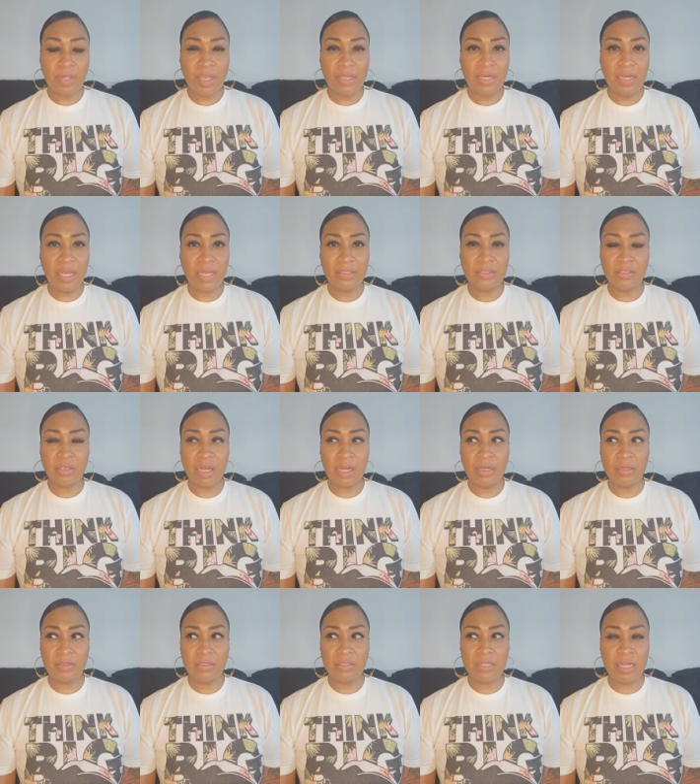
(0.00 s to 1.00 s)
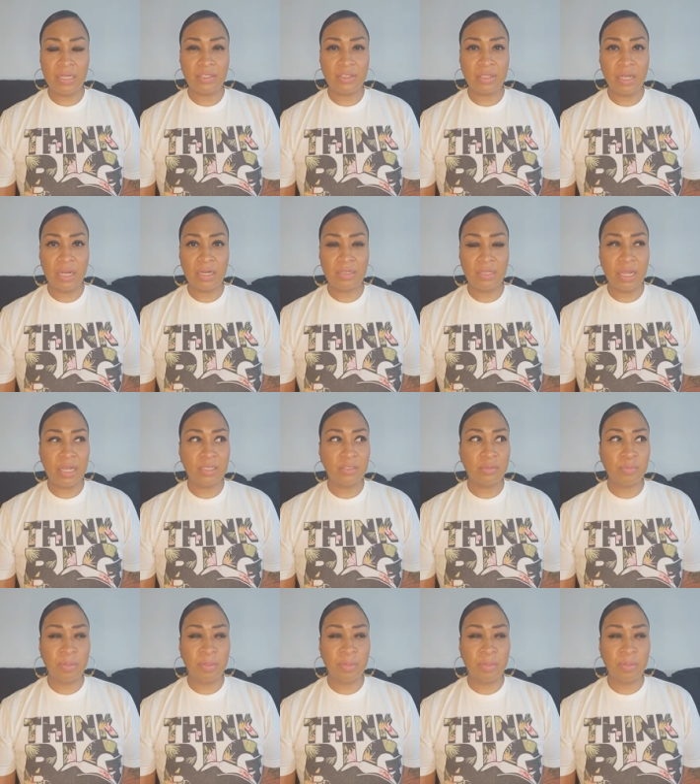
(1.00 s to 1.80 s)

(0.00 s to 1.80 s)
Like trying to like trying to like